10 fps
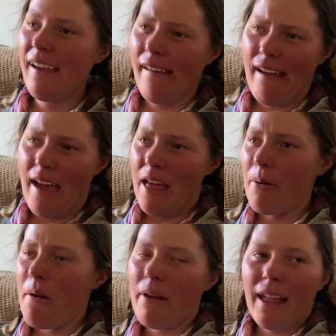And then
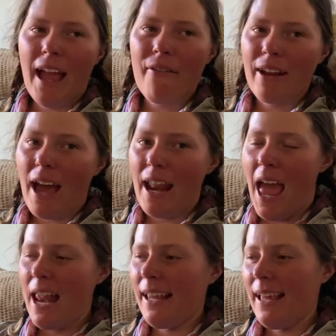we really haven't had
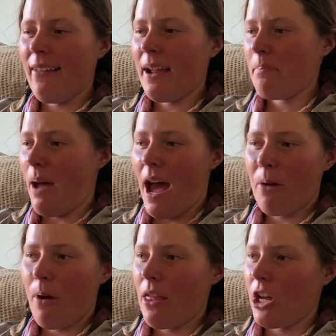any like
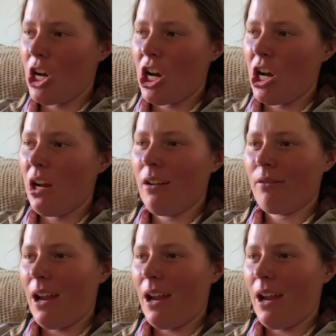bad weather or